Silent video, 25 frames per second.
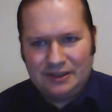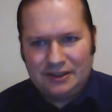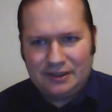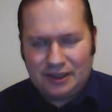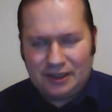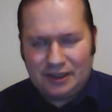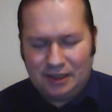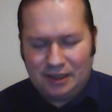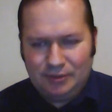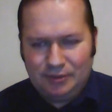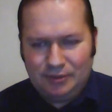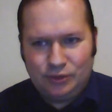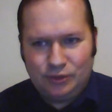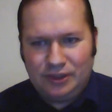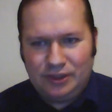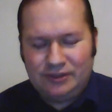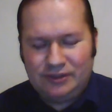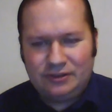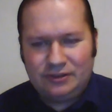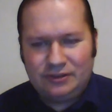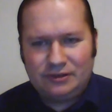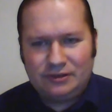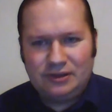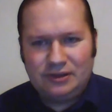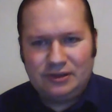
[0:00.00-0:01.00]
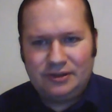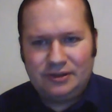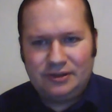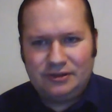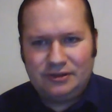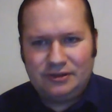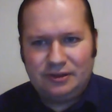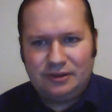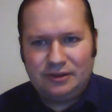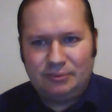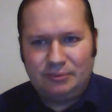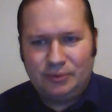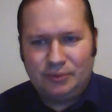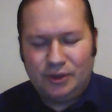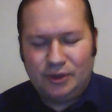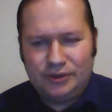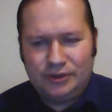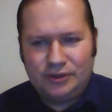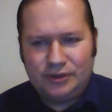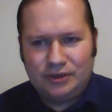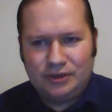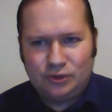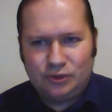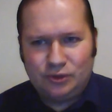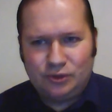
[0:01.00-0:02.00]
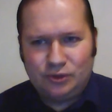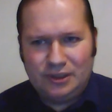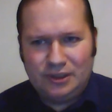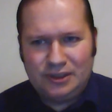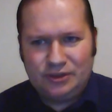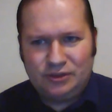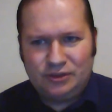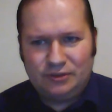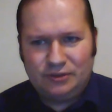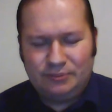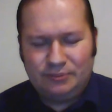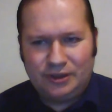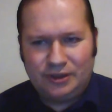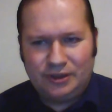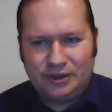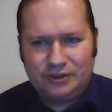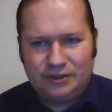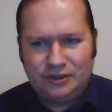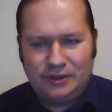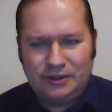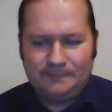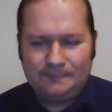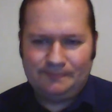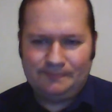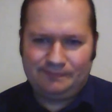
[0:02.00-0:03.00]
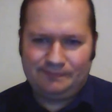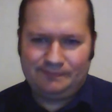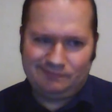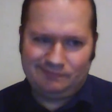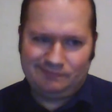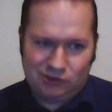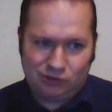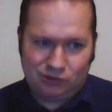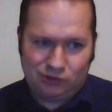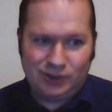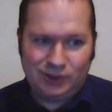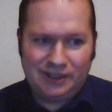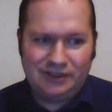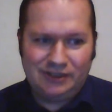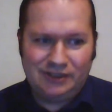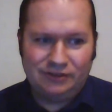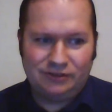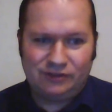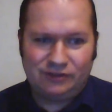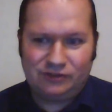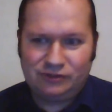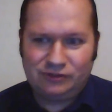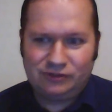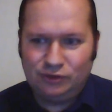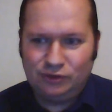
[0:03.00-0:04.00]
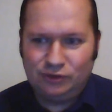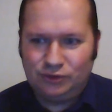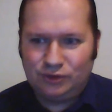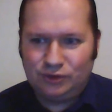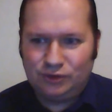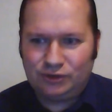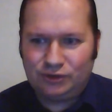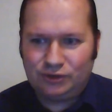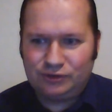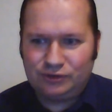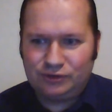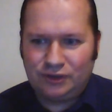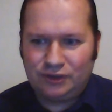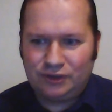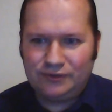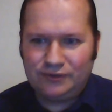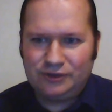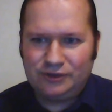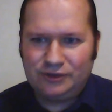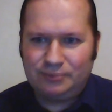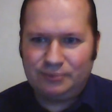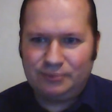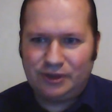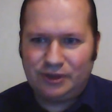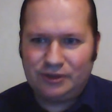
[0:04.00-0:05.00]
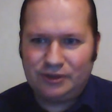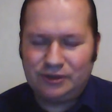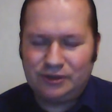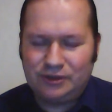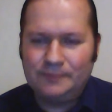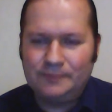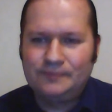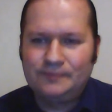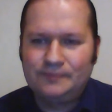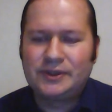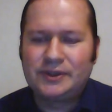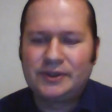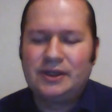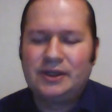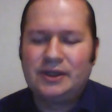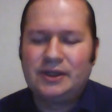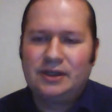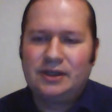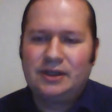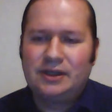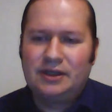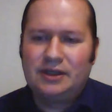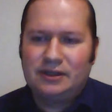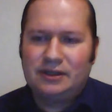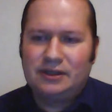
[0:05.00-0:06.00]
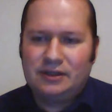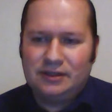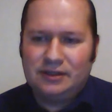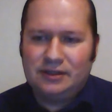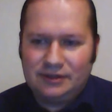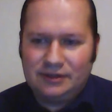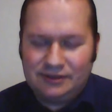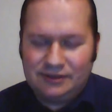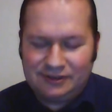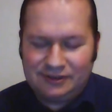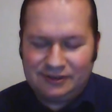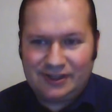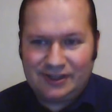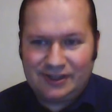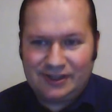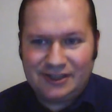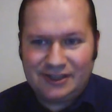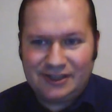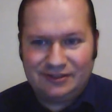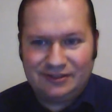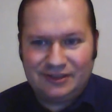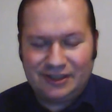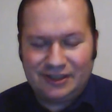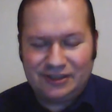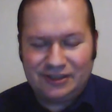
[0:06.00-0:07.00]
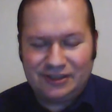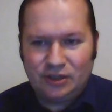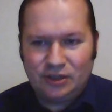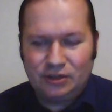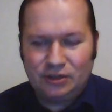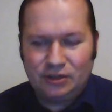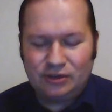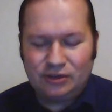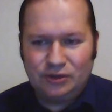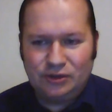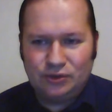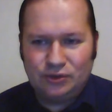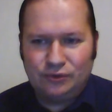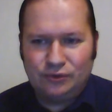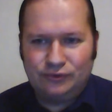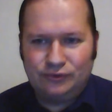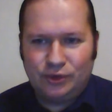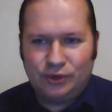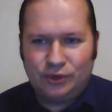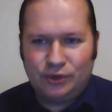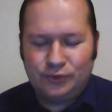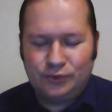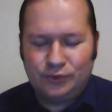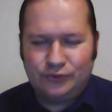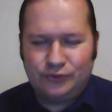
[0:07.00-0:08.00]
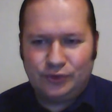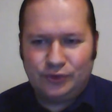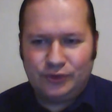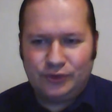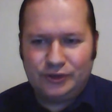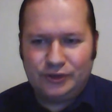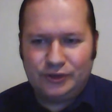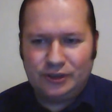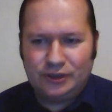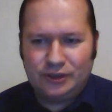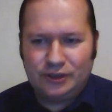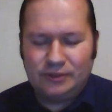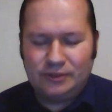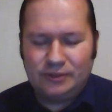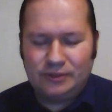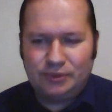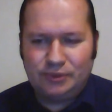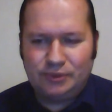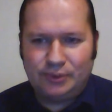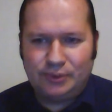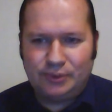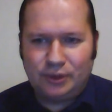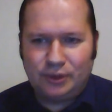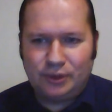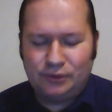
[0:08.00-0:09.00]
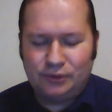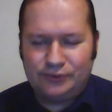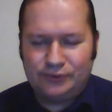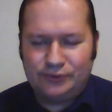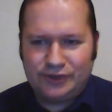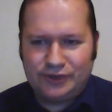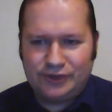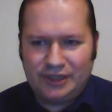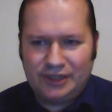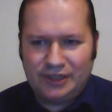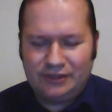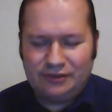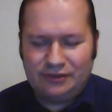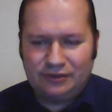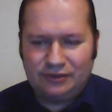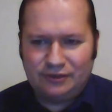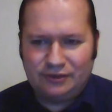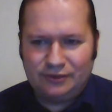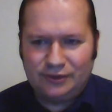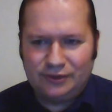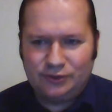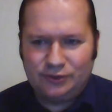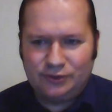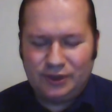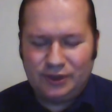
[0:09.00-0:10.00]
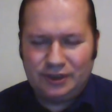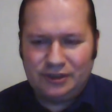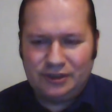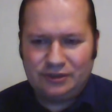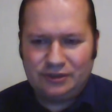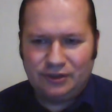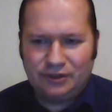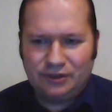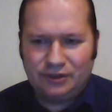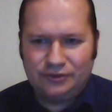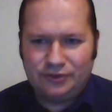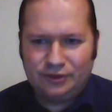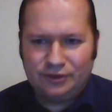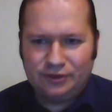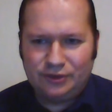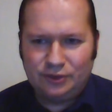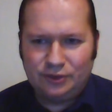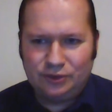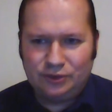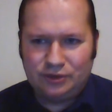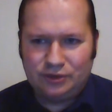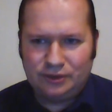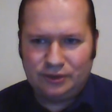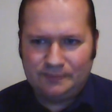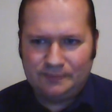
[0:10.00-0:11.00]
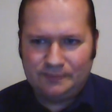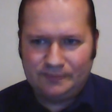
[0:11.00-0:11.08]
I mean, recently the moderate coalition party, Sweden's pseudo-conservative party, said that they are going to vote for the proposed changes of the Swedish constitution.